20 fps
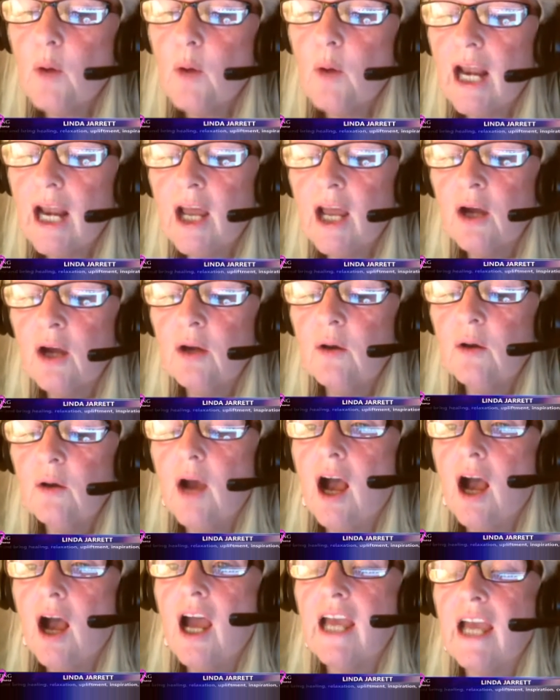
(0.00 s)
Oh, hello.
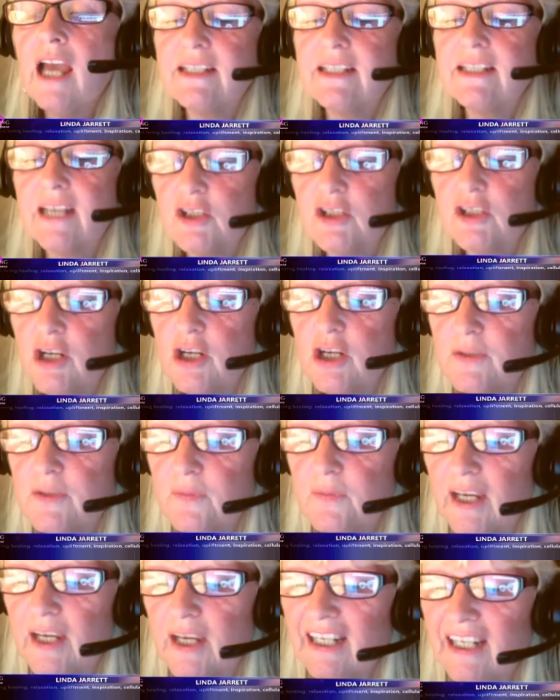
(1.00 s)
Hi, is that
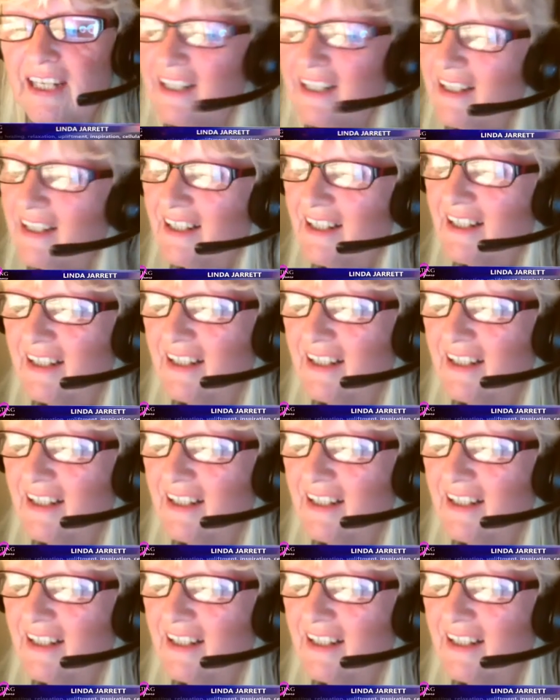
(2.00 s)
Josephine?